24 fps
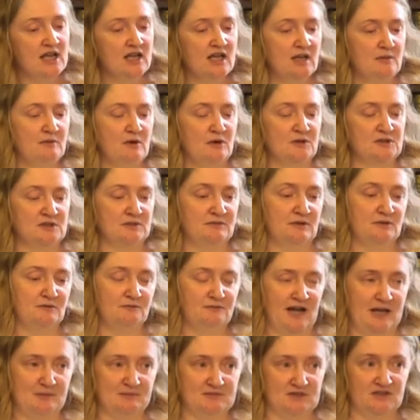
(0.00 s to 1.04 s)
and we also found
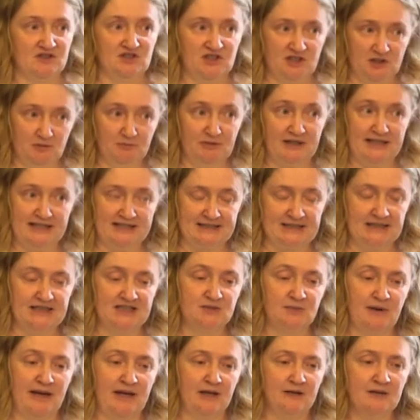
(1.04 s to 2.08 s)
fragments of shield bracelet
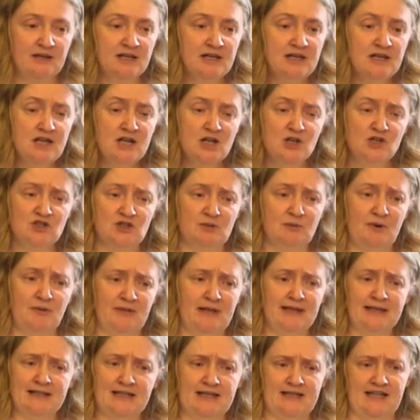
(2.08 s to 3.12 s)
as well. So we're
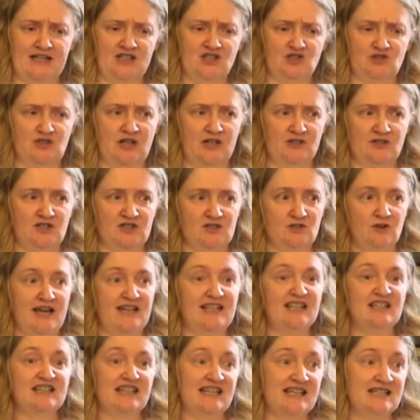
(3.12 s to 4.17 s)
thinking that that structure is not
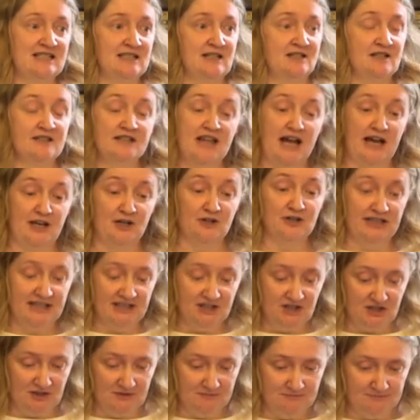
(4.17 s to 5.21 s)
any later than the Iron
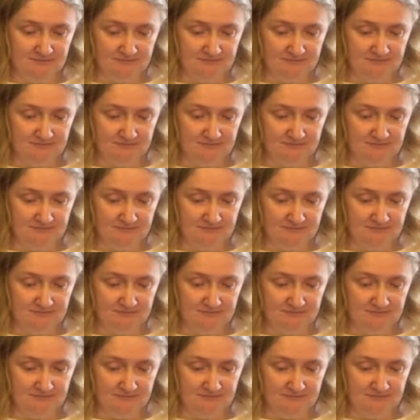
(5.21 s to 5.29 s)
Age.